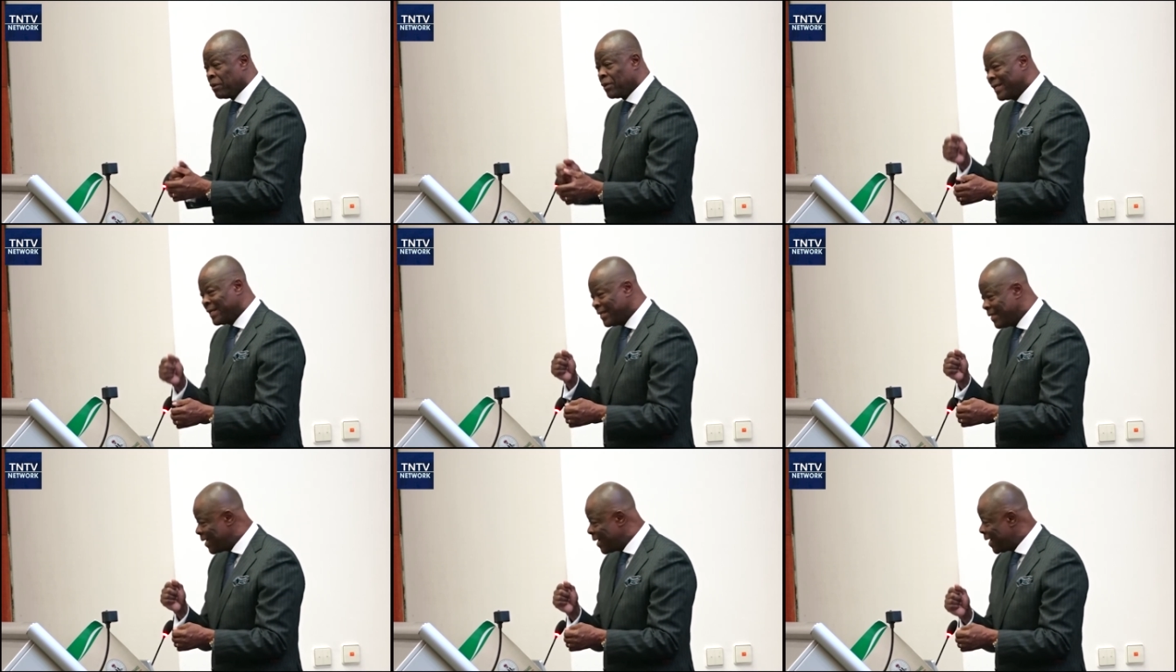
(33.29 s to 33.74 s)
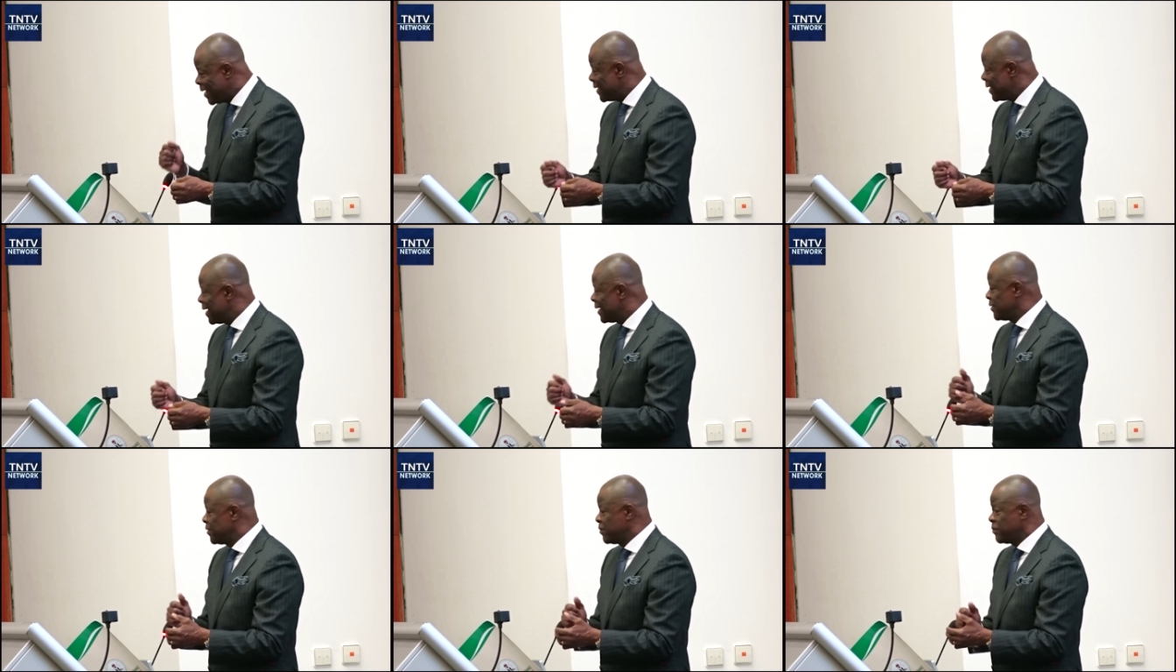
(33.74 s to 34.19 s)
But
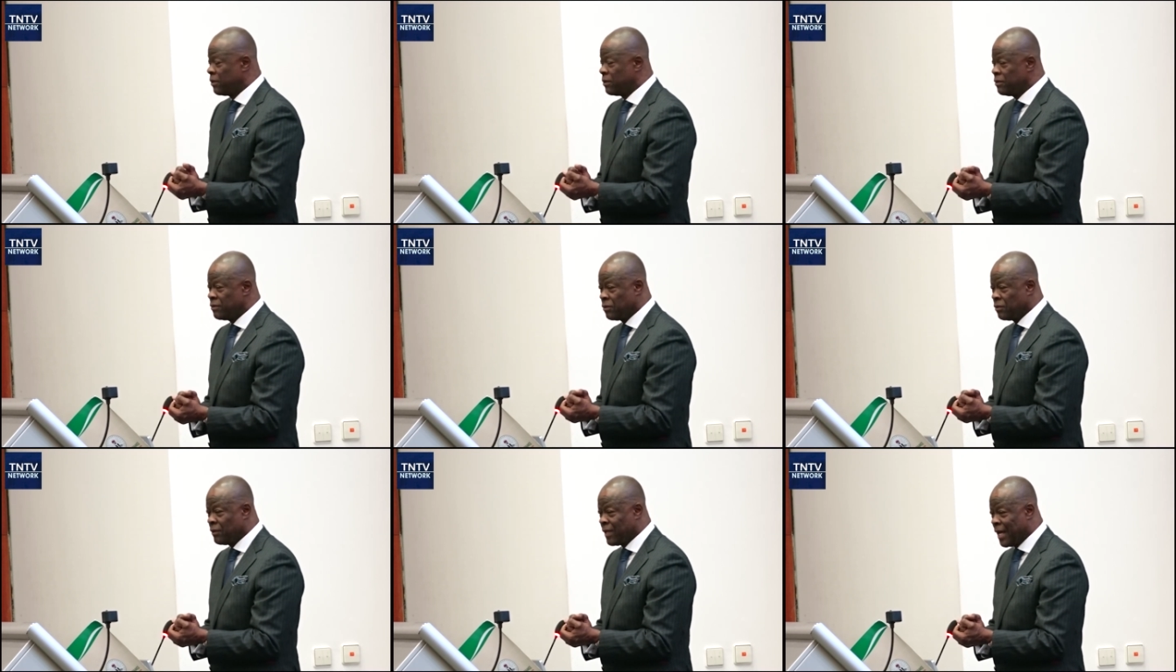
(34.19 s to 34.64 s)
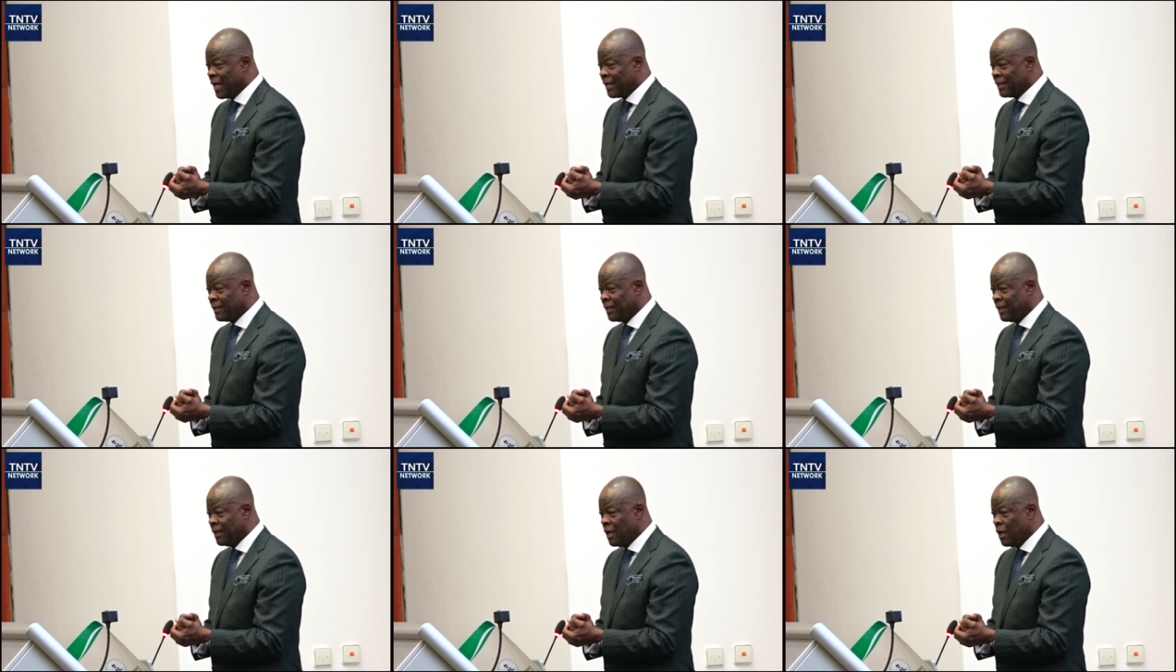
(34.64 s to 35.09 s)
in addition to
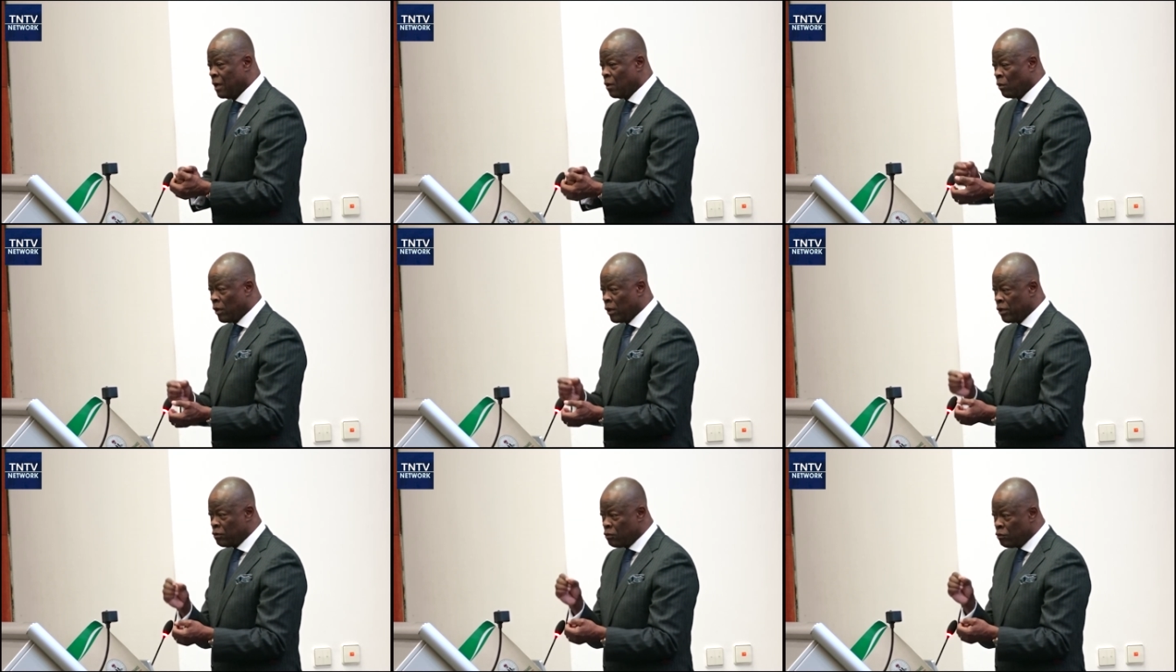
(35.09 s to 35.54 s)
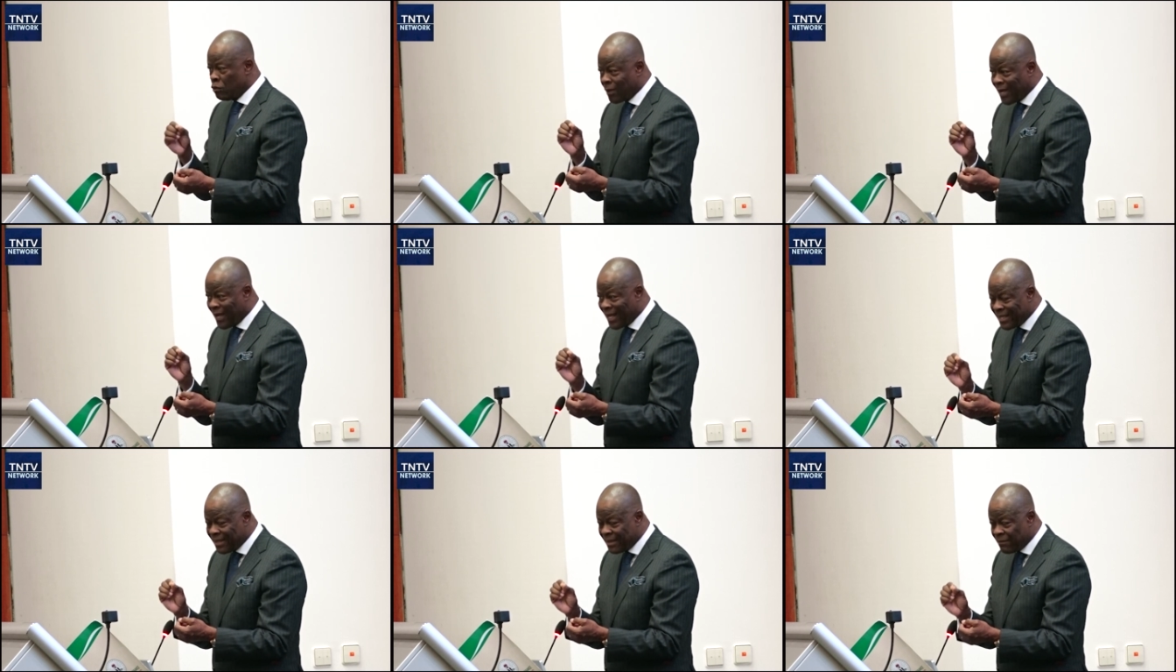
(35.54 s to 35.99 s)
that, when you
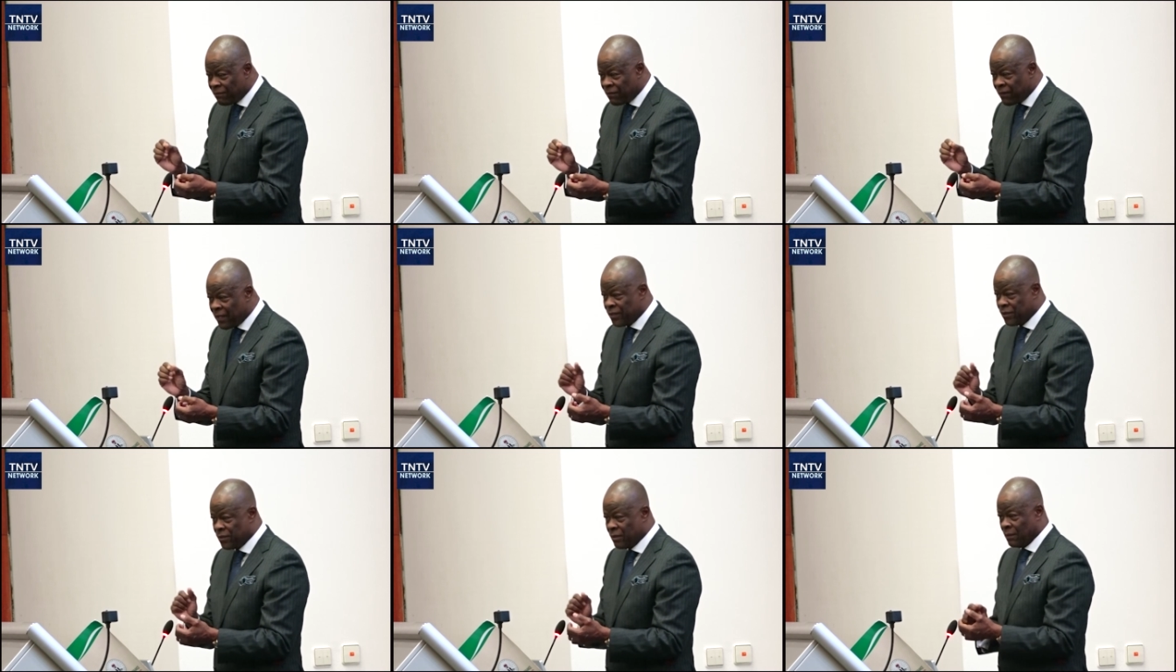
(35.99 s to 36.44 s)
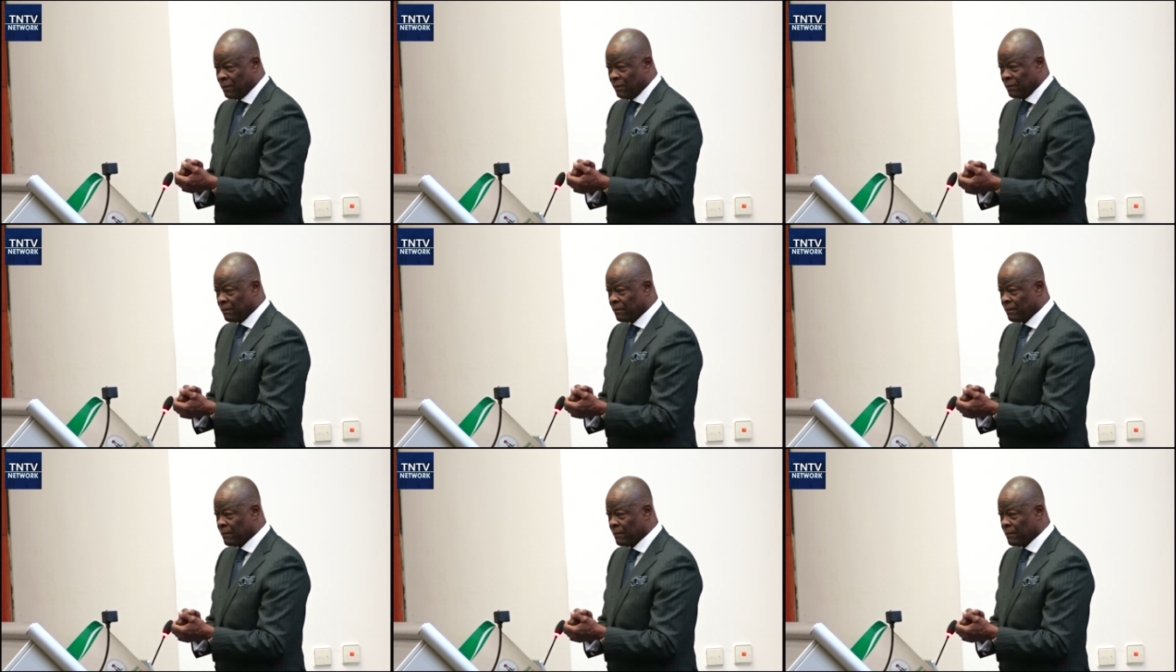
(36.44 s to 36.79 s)
look at inflation,